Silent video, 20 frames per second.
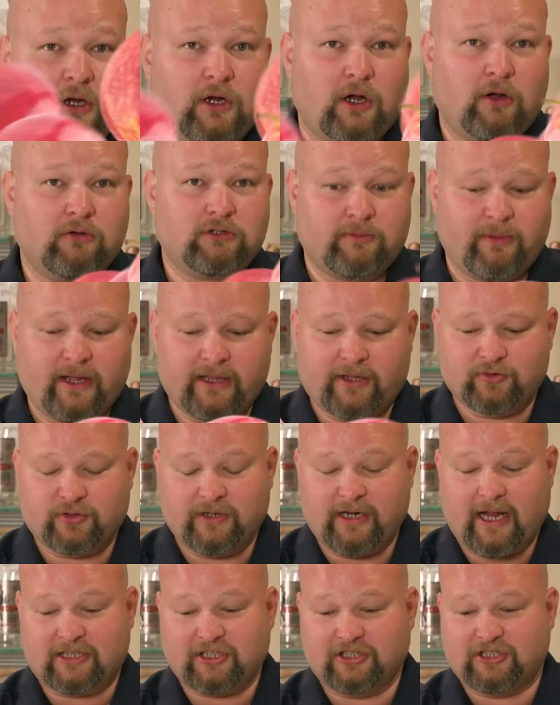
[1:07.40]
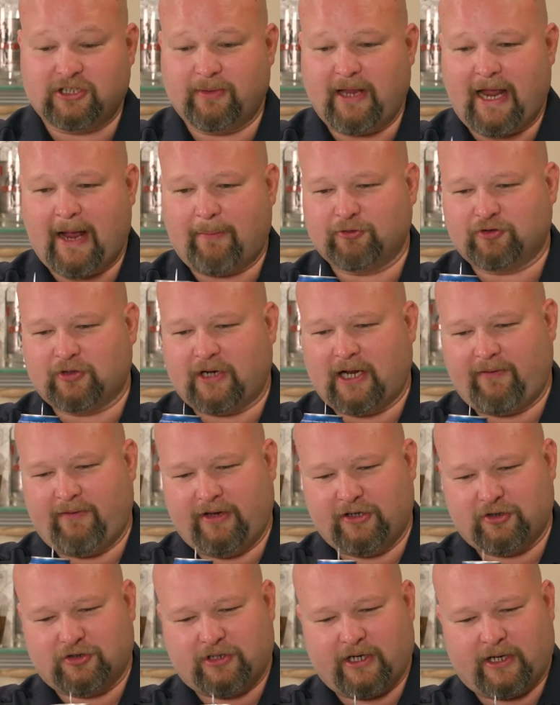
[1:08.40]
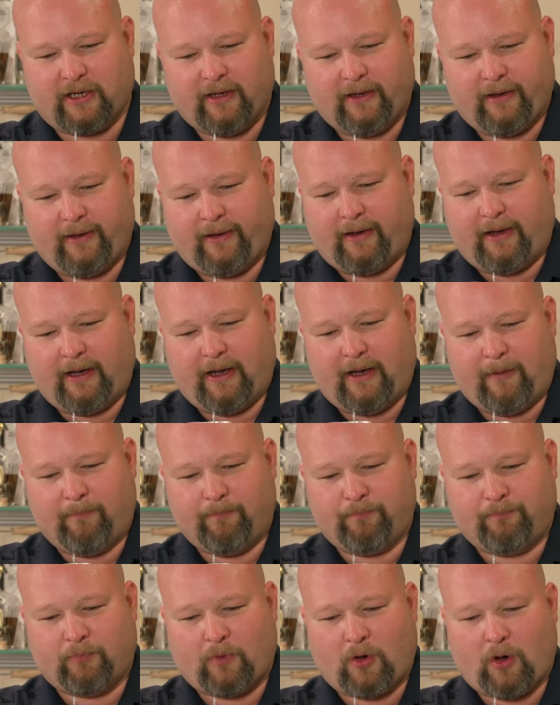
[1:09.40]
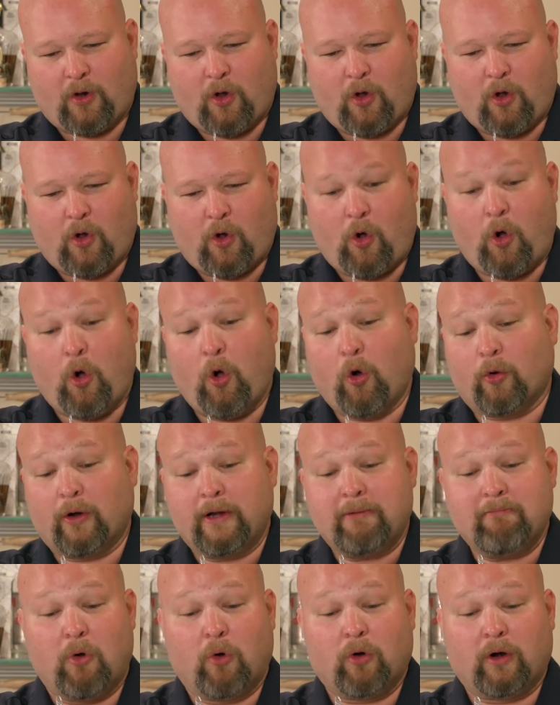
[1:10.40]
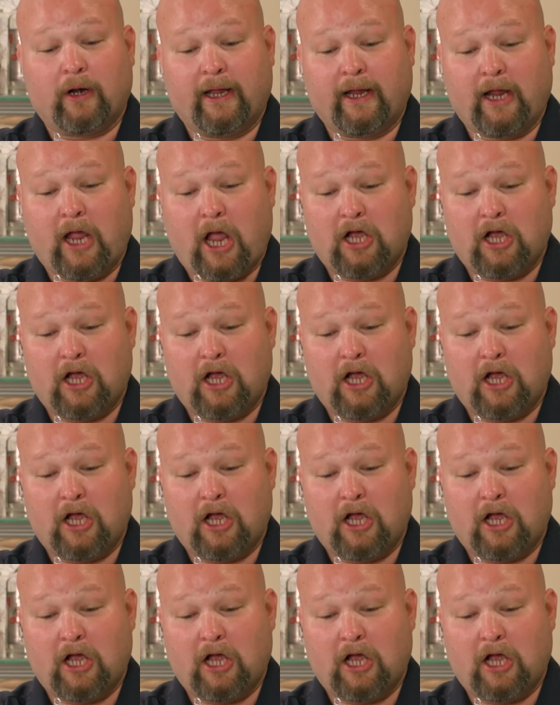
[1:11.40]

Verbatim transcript: go to make this one. Actually, some of the apples are kind of interesting. Um, Hoary Morning,